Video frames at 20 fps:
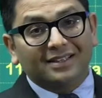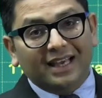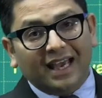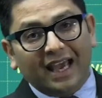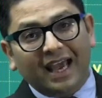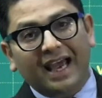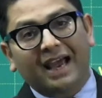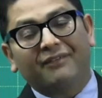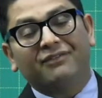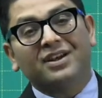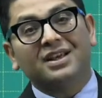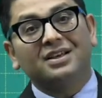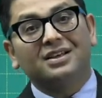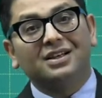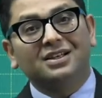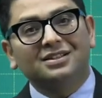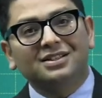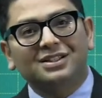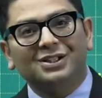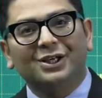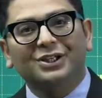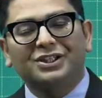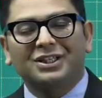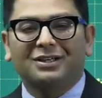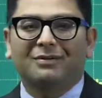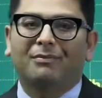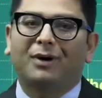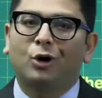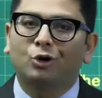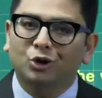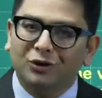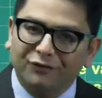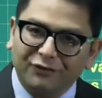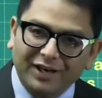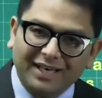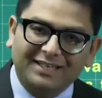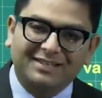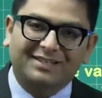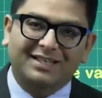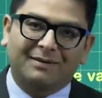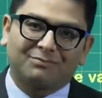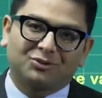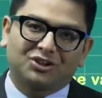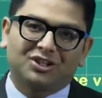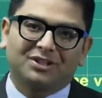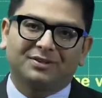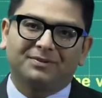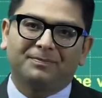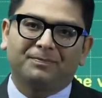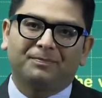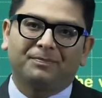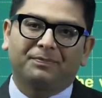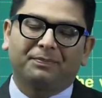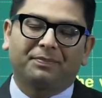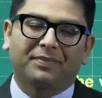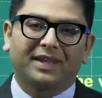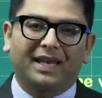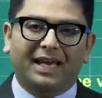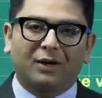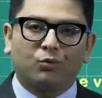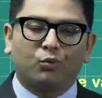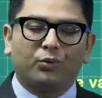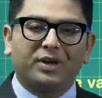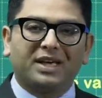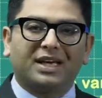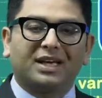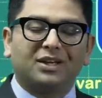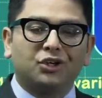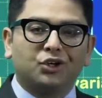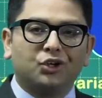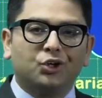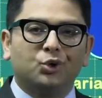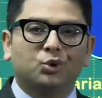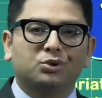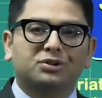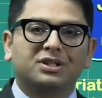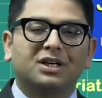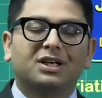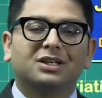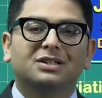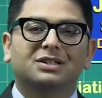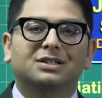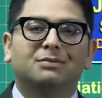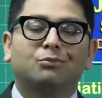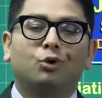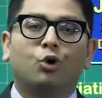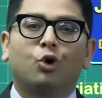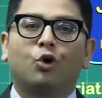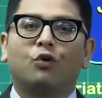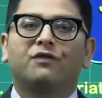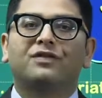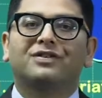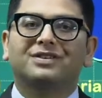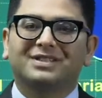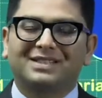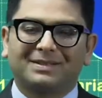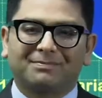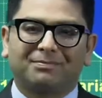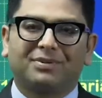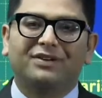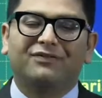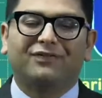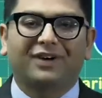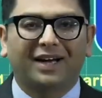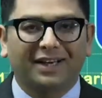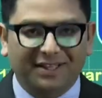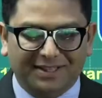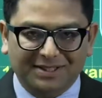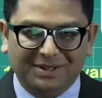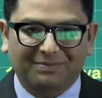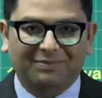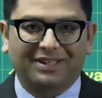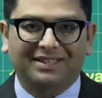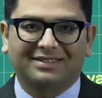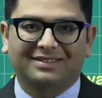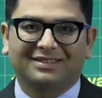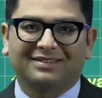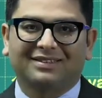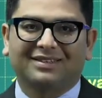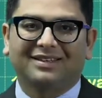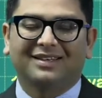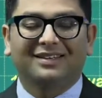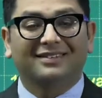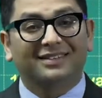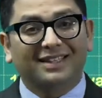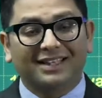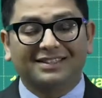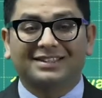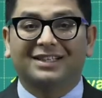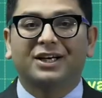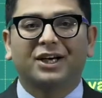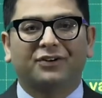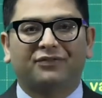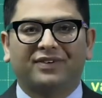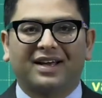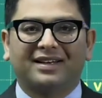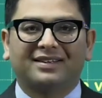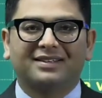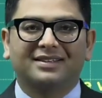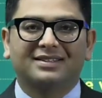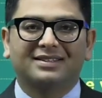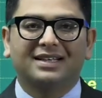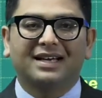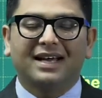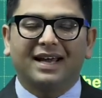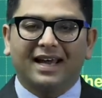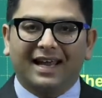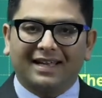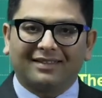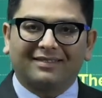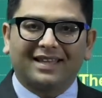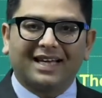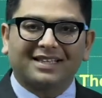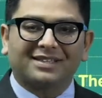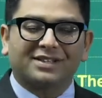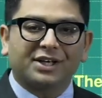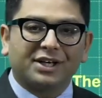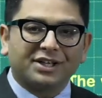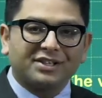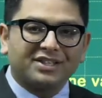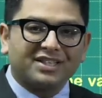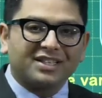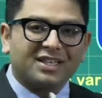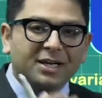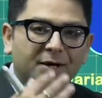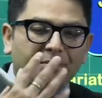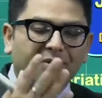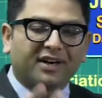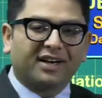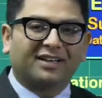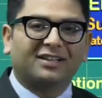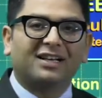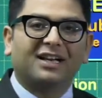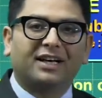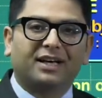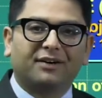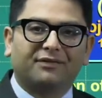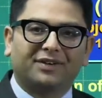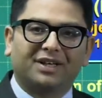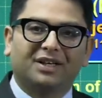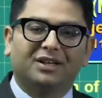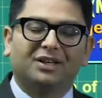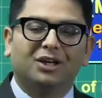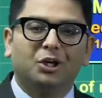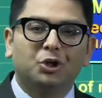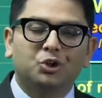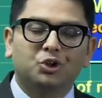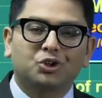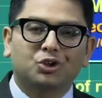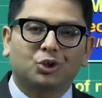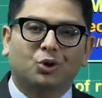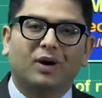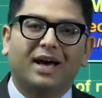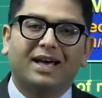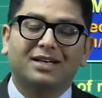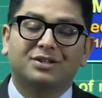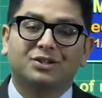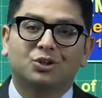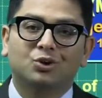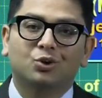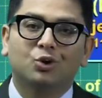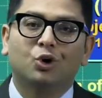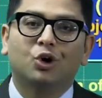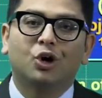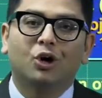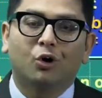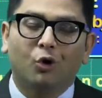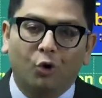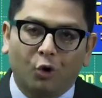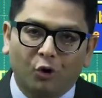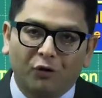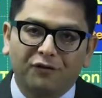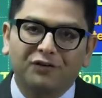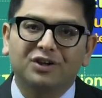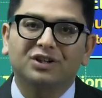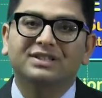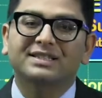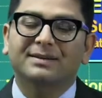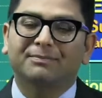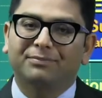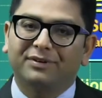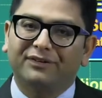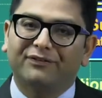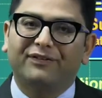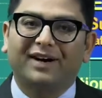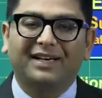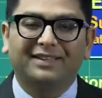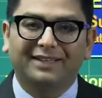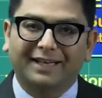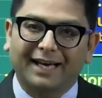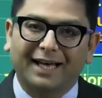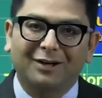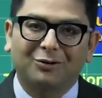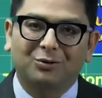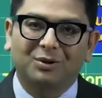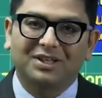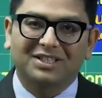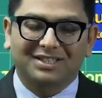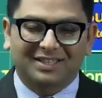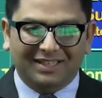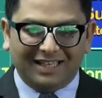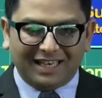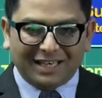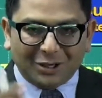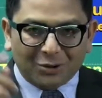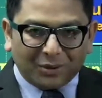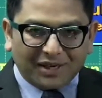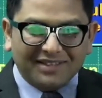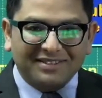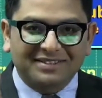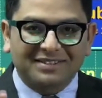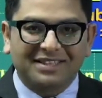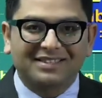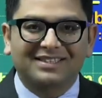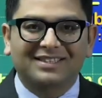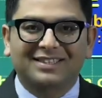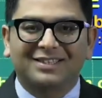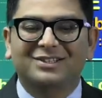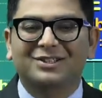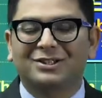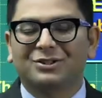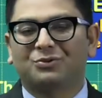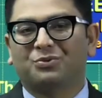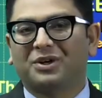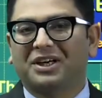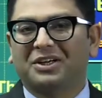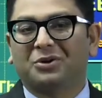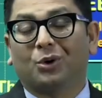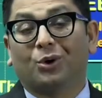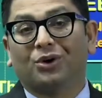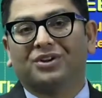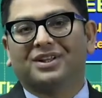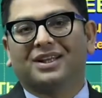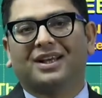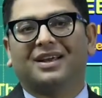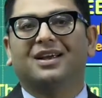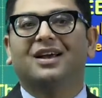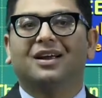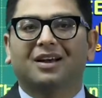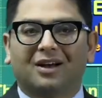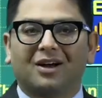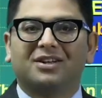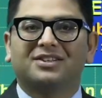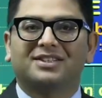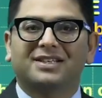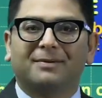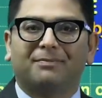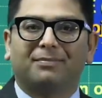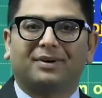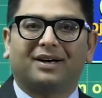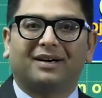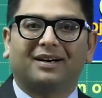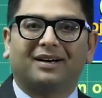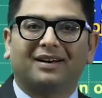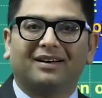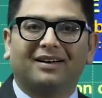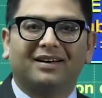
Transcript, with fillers: having a certain amount of exemption and we can use some oversimplified expression. That's an advantage, and that's deliberately given so as to oversimplify the calculation, and you can just concentrate on the concept part.